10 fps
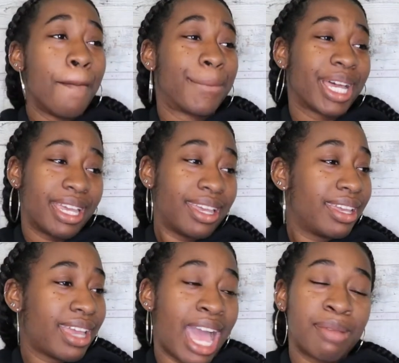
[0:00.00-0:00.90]

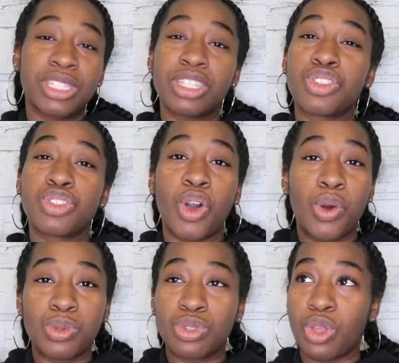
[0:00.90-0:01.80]
but i'm just
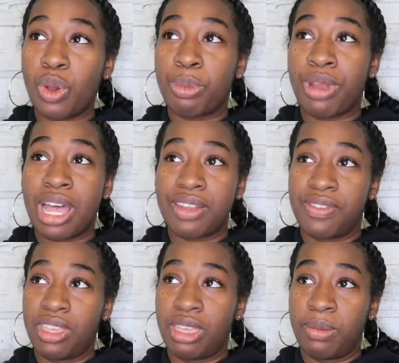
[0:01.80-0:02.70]
so so proud of
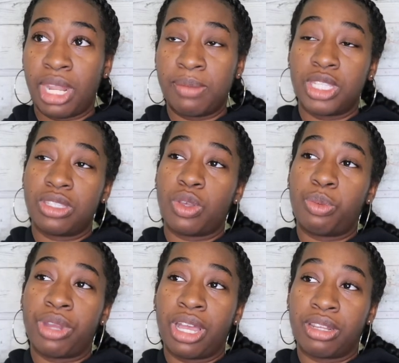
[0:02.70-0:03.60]
him and i'm just so
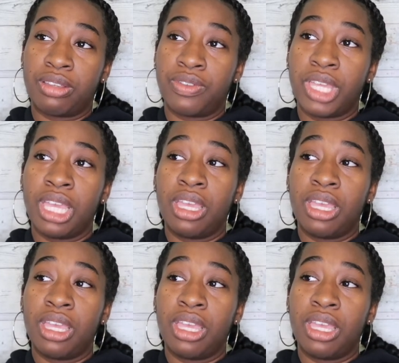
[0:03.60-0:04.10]
proud of